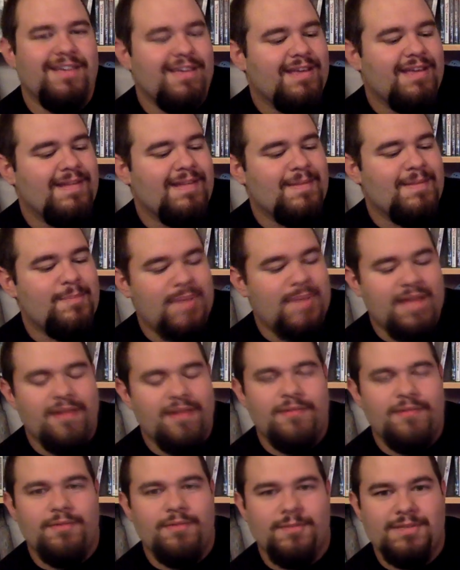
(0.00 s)
the
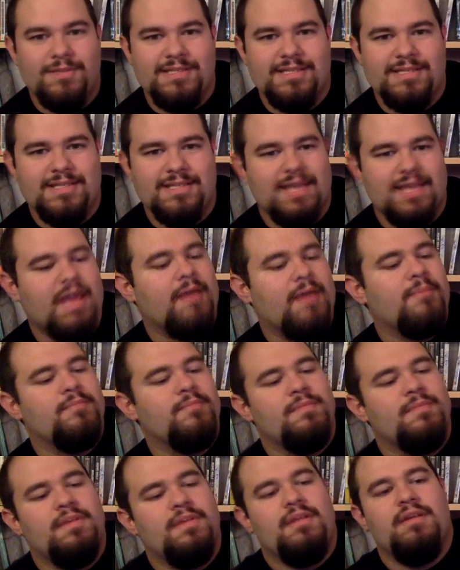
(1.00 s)
bin was this
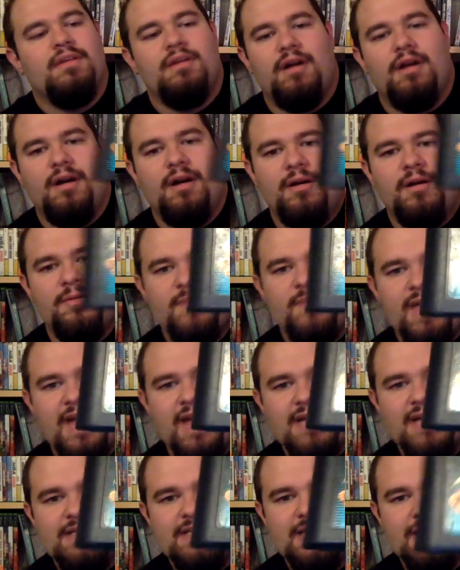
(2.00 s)
game. It
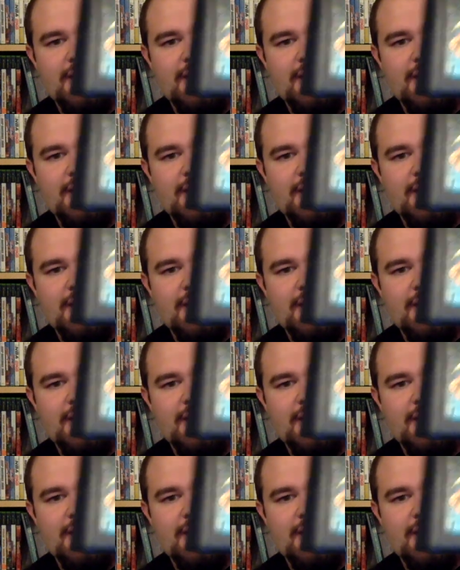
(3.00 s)
has that,